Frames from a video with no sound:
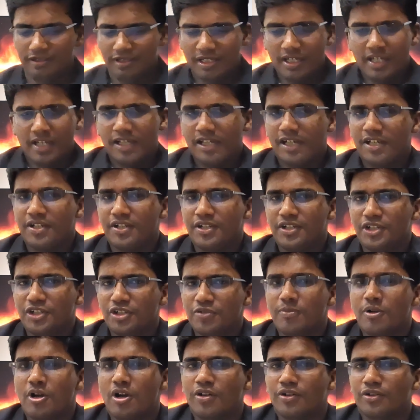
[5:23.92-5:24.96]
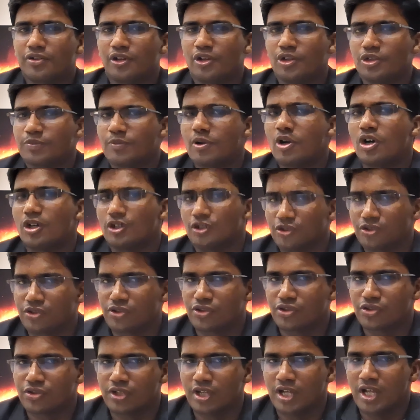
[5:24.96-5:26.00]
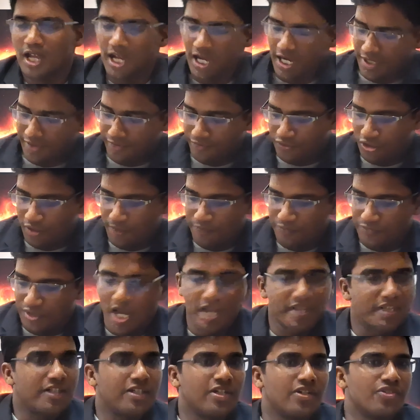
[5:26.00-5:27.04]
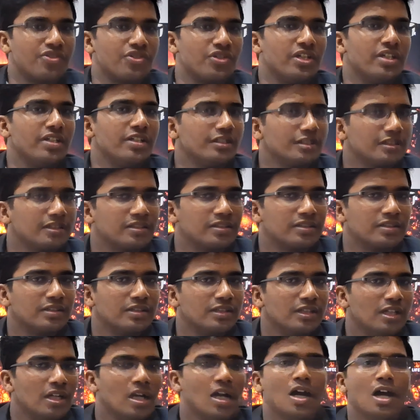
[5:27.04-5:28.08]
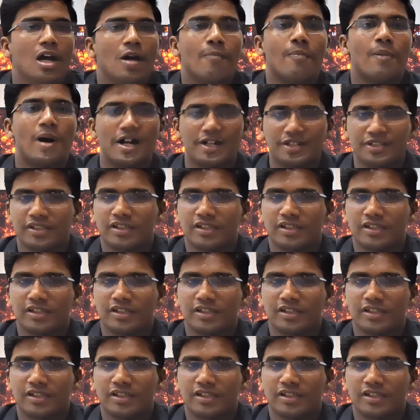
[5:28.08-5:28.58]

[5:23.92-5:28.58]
a newborn cosmos, and from that energy, particles